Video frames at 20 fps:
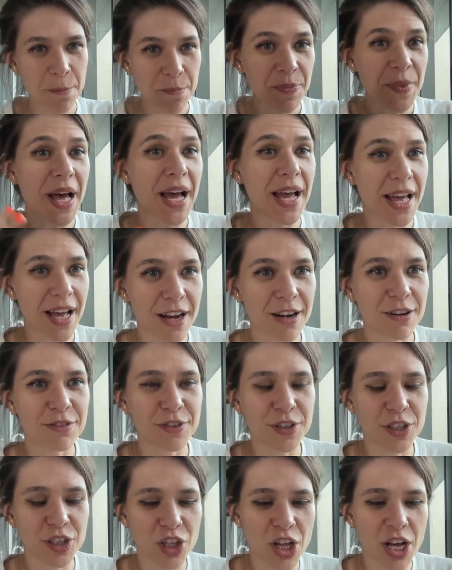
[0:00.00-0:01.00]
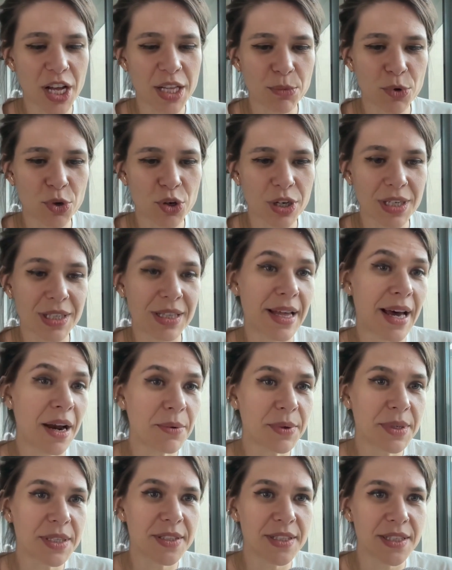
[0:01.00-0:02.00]
I have a lot more
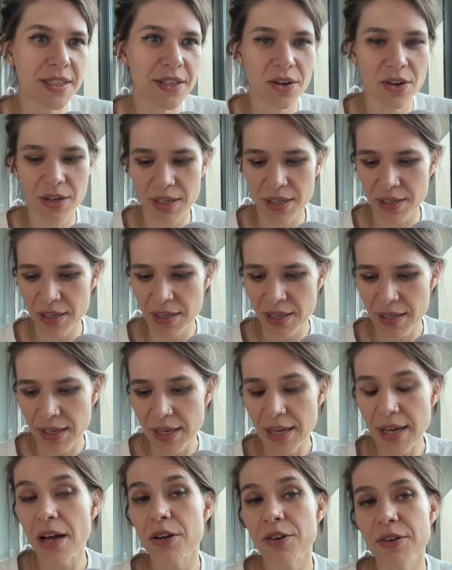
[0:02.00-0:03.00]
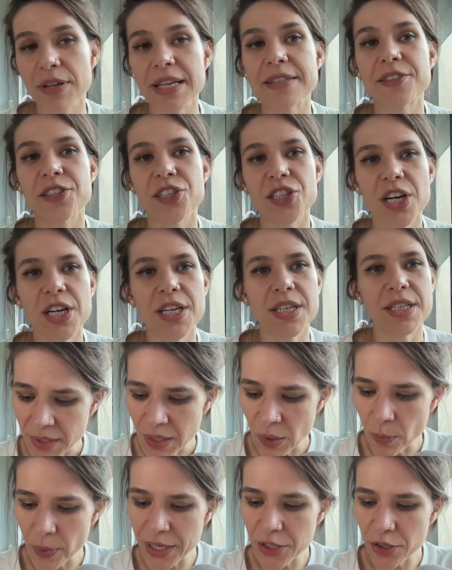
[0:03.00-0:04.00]
clarity on how to get
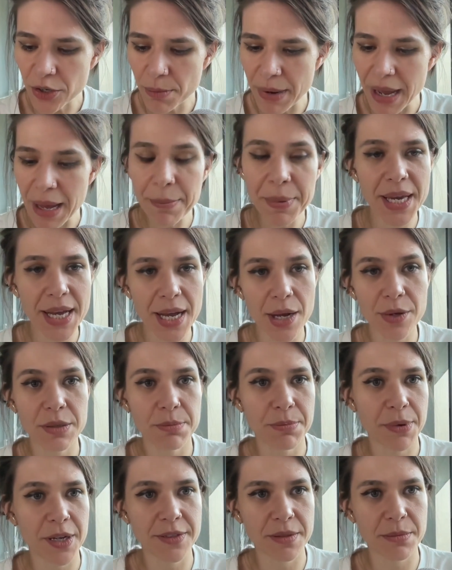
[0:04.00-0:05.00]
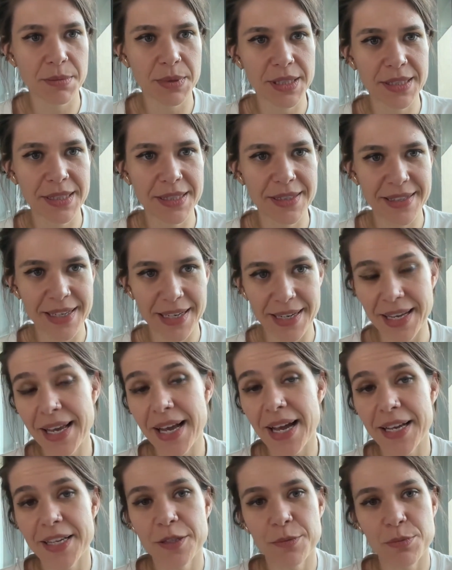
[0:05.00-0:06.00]
started. When you're mapping out the possibilities that
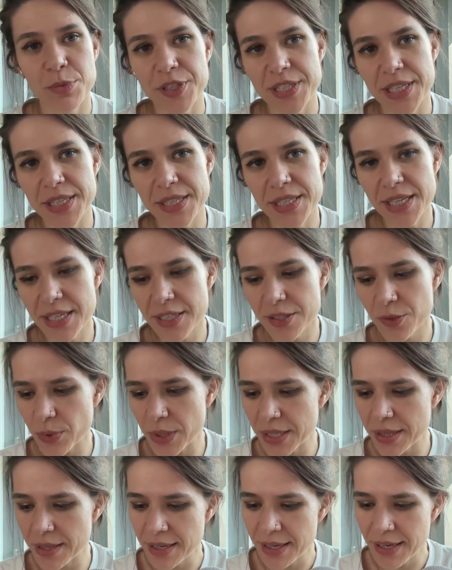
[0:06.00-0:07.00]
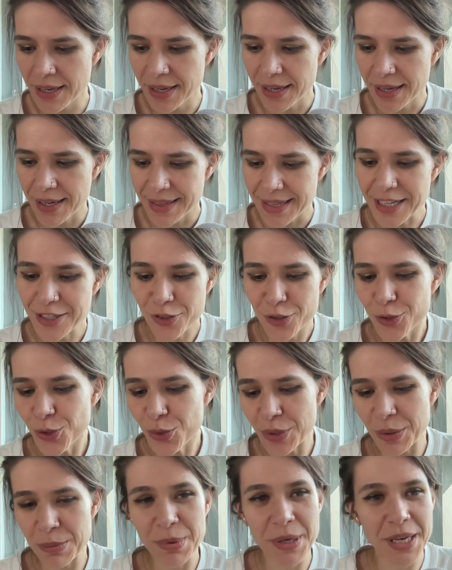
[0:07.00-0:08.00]
AI is presenting us with, that's
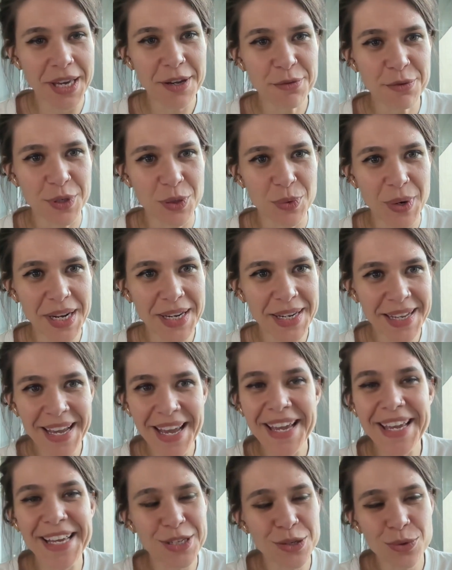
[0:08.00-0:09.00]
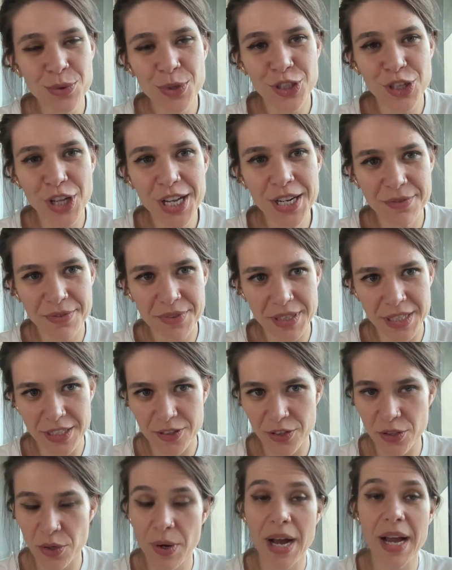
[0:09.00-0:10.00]
also a big effort, right? AI can do a lot of
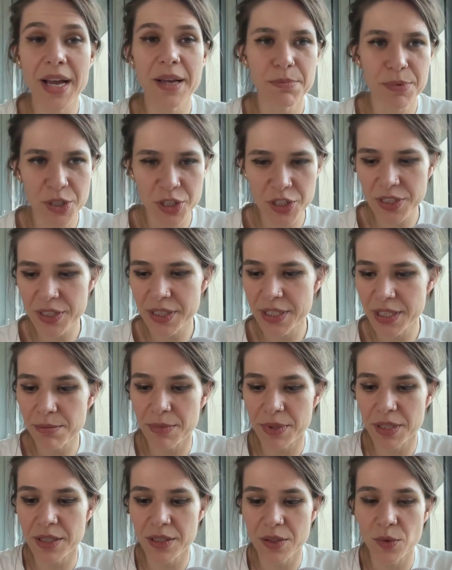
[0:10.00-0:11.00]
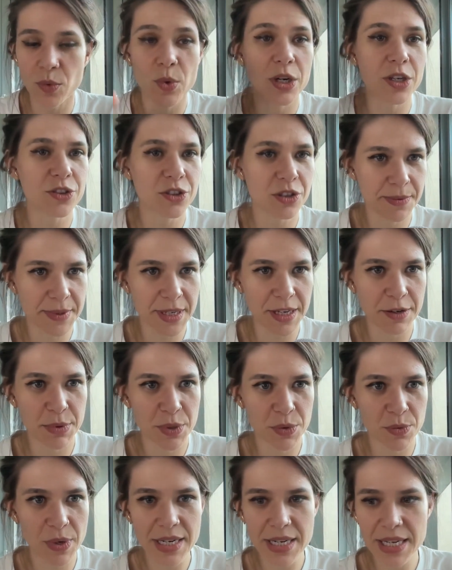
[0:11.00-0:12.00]
things. So I personally, in the workshops I've
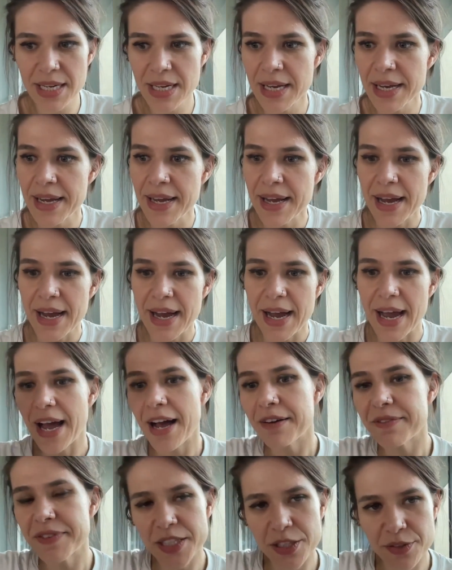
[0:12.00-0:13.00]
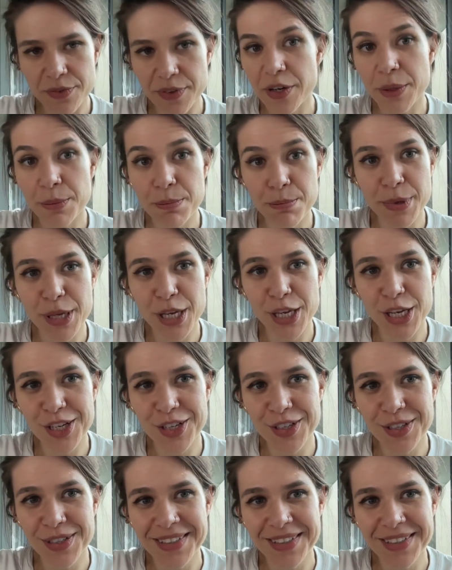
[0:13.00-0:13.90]
been running, I have this very big